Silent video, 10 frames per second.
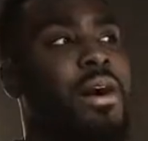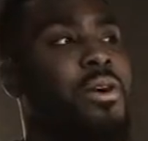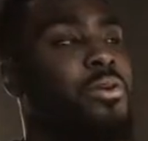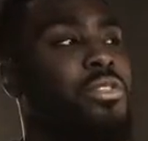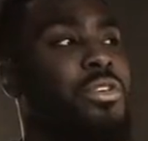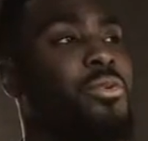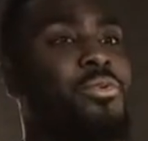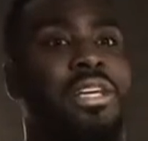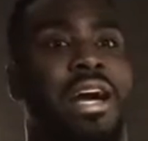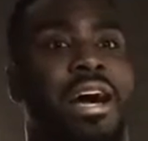my whole theory
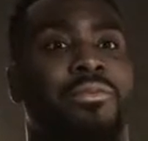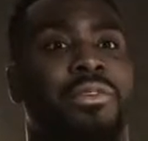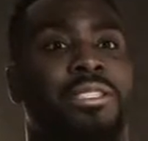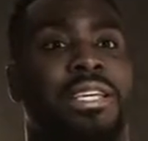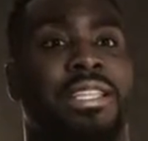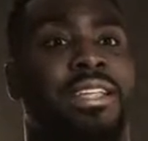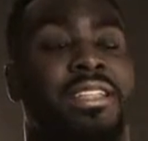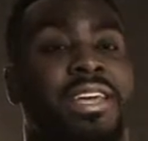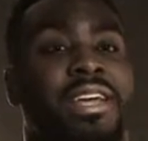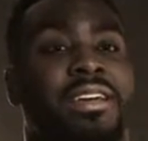with God was, at the end
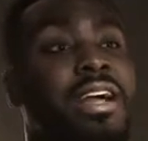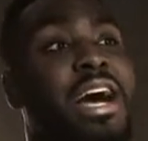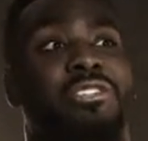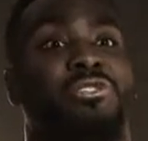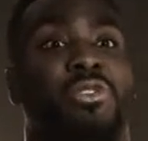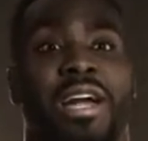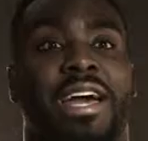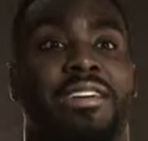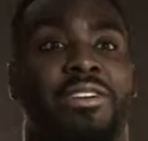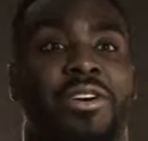of the day, God, I got
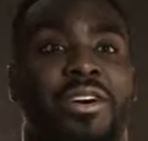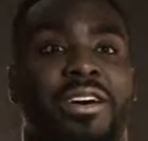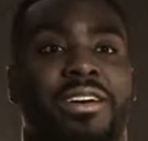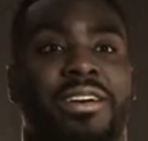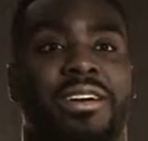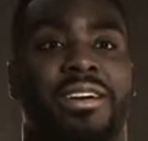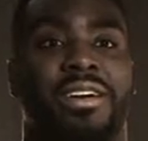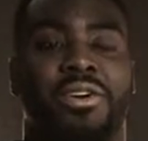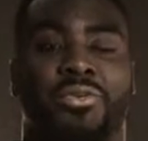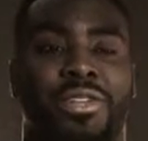a good heart.
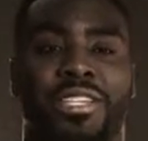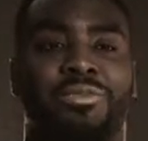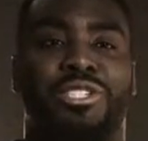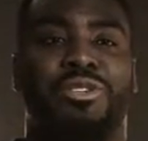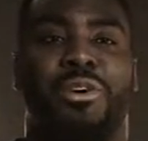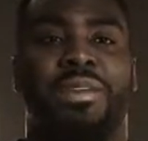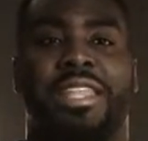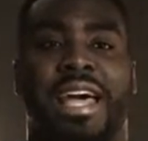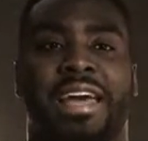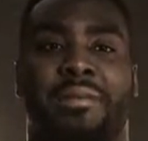Well, this was showing me
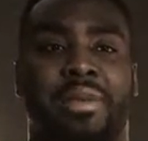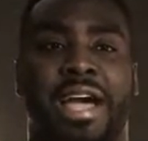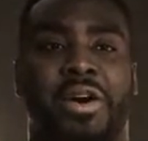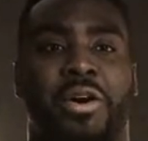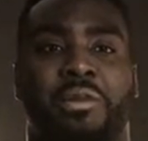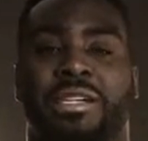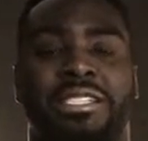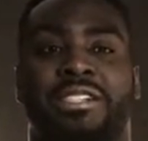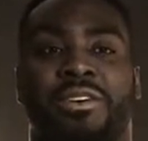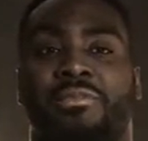that I had a bad heart,
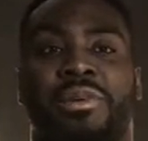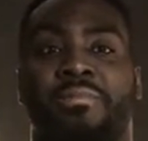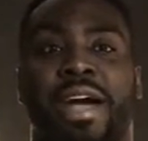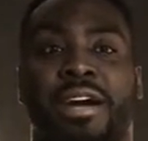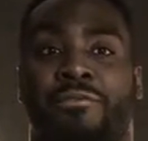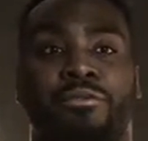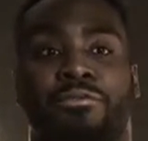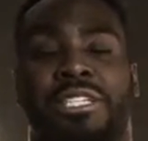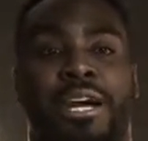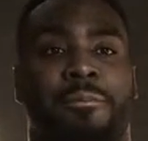because nothing but bad fruit
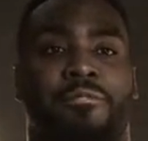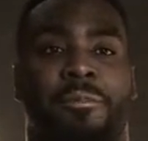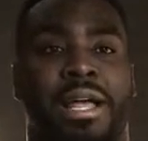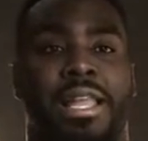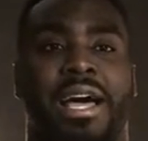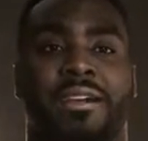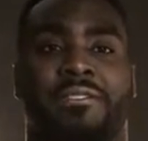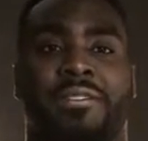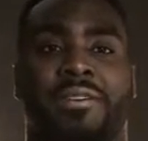was coming from my life.